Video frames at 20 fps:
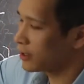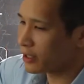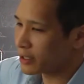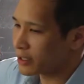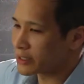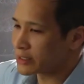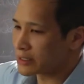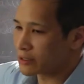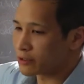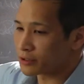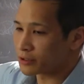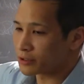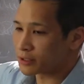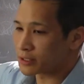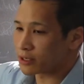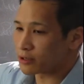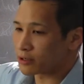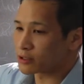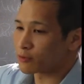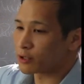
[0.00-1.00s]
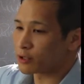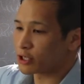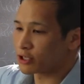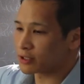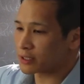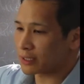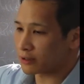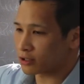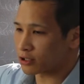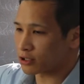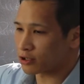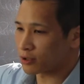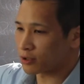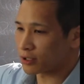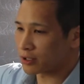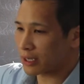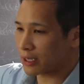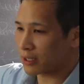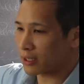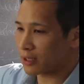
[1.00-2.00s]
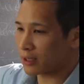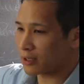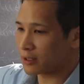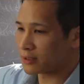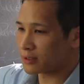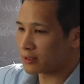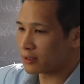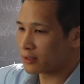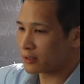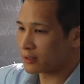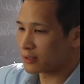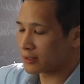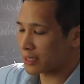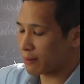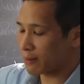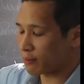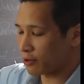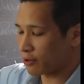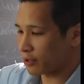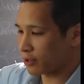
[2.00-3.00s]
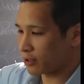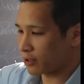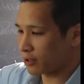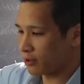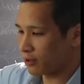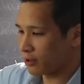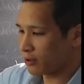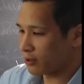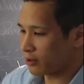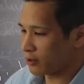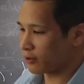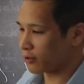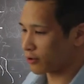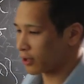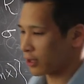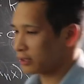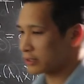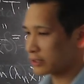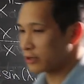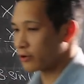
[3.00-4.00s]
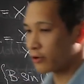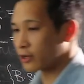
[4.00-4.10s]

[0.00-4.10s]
is equal to zero. So we just have to treat that case separately. Okay, so in